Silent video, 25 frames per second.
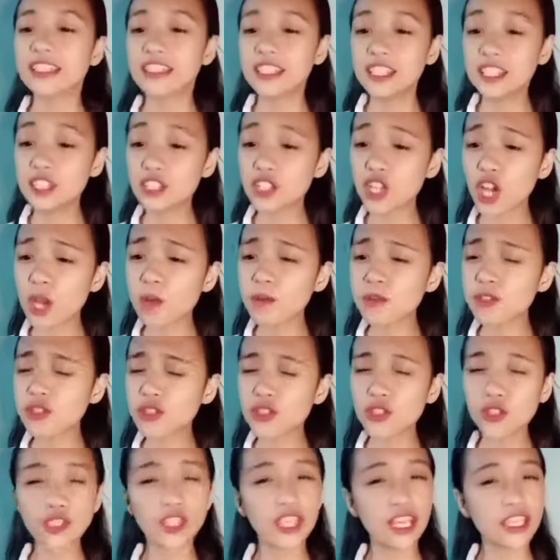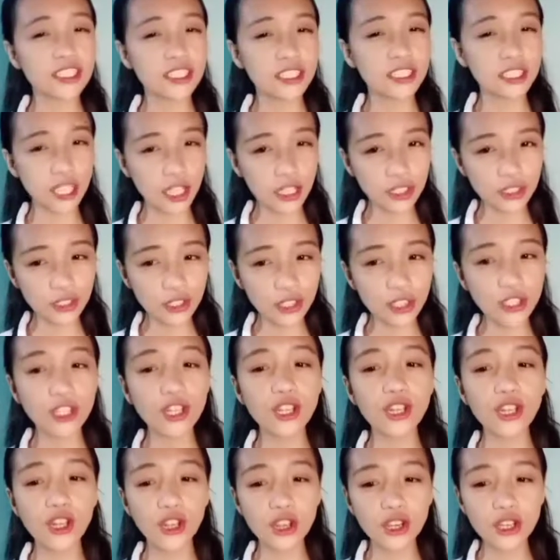The term student-centered
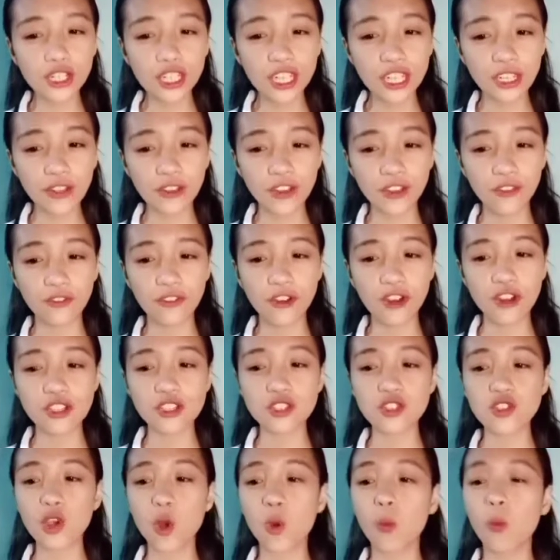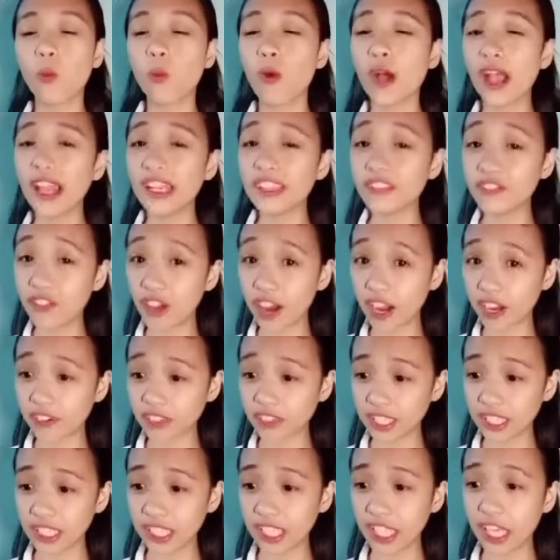learning refers to a wide
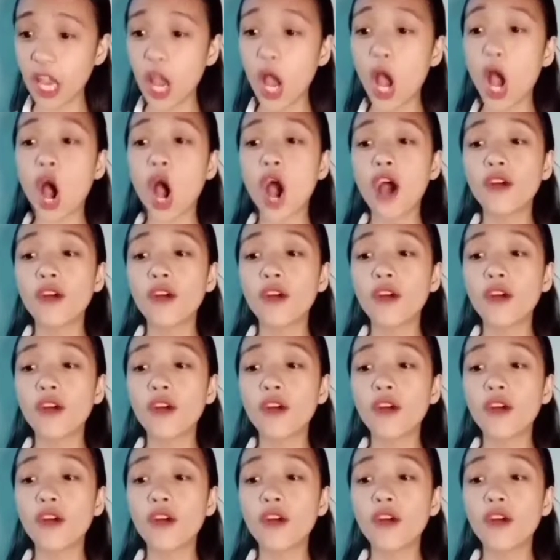variety